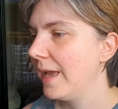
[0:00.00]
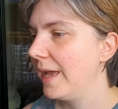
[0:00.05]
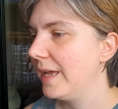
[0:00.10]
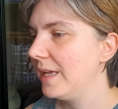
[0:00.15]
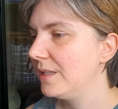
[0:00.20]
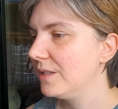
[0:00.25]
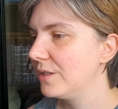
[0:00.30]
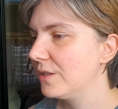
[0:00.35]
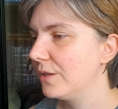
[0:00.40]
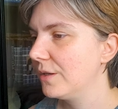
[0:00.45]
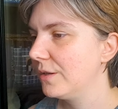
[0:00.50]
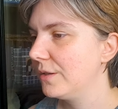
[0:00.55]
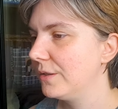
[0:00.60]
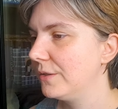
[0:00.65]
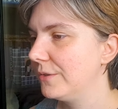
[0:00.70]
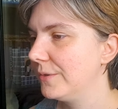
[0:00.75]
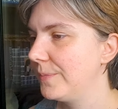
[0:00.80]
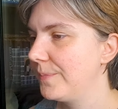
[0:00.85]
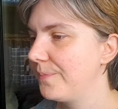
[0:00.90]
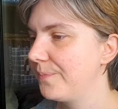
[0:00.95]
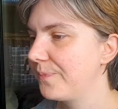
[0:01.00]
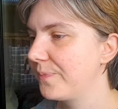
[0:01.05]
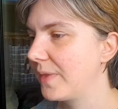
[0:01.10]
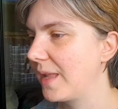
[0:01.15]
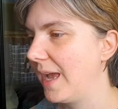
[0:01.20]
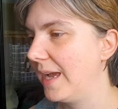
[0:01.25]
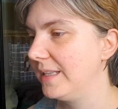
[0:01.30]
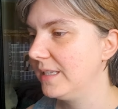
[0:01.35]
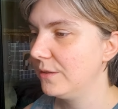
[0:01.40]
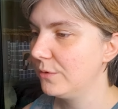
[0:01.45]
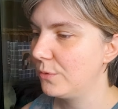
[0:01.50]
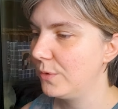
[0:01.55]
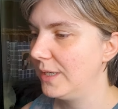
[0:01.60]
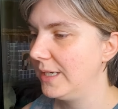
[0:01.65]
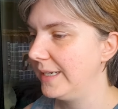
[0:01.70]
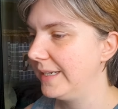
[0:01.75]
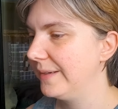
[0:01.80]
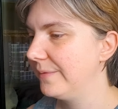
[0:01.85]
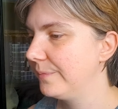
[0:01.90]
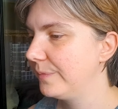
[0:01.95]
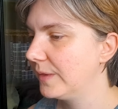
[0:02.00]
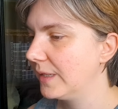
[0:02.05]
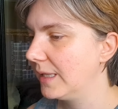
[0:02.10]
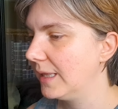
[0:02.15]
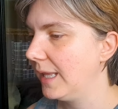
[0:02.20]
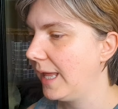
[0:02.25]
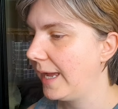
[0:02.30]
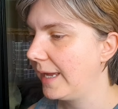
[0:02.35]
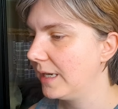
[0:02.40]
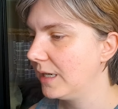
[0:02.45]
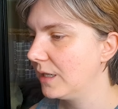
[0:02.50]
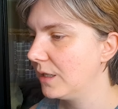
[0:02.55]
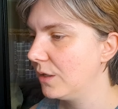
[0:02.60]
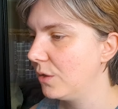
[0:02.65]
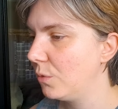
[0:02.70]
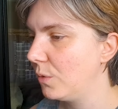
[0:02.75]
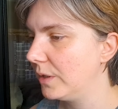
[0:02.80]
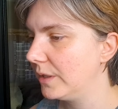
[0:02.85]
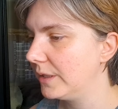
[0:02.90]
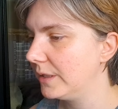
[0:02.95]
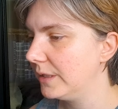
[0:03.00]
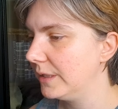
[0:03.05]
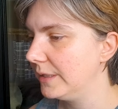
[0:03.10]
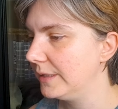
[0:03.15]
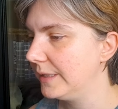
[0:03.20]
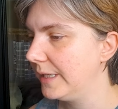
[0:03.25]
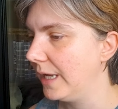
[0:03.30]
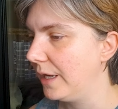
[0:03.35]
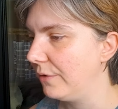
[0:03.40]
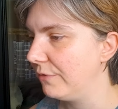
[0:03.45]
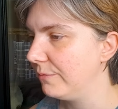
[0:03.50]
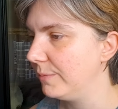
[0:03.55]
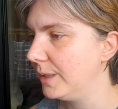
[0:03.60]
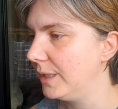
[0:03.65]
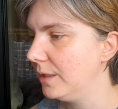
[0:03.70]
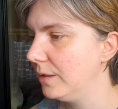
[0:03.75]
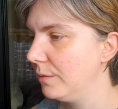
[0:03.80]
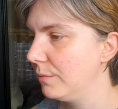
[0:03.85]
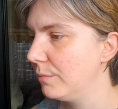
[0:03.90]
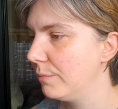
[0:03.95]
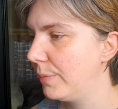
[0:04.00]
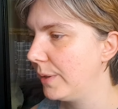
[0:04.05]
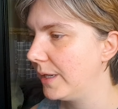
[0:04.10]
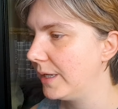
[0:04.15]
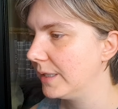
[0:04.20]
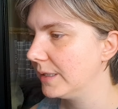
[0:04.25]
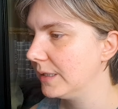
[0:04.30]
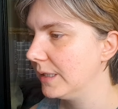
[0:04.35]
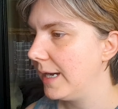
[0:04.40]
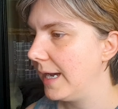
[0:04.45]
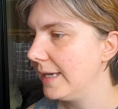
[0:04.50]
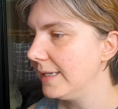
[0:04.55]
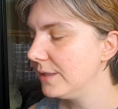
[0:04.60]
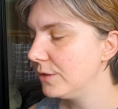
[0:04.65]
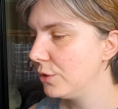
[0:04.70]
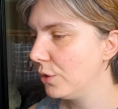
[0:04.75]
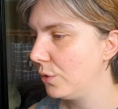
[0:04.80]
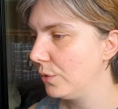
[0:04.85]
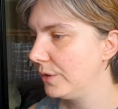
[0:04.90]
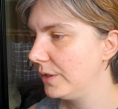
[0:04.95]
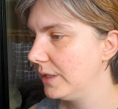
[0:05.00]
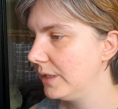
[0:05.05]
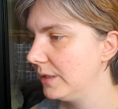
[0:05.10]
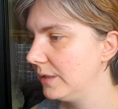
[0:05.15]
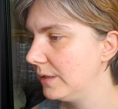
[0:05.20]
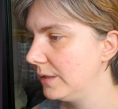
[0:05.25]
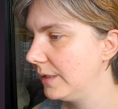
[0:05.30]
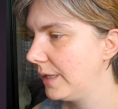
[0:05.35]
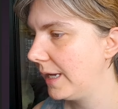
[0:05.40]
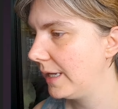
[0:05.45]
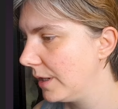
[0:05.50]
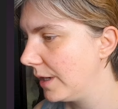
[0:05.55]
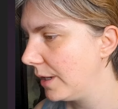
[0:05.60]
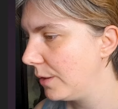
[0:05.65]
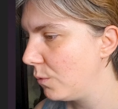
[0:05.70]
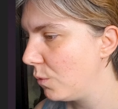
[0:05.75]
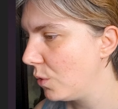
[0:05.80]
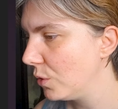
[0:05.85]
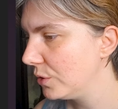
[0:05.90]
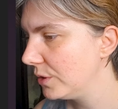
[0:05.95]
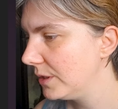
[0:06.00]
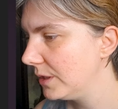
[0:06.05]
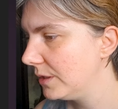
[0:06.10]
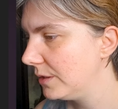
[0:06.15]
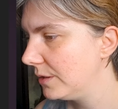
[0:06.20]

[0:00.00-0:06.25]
And so I didn't really like what it gave me, but I told it that I wanted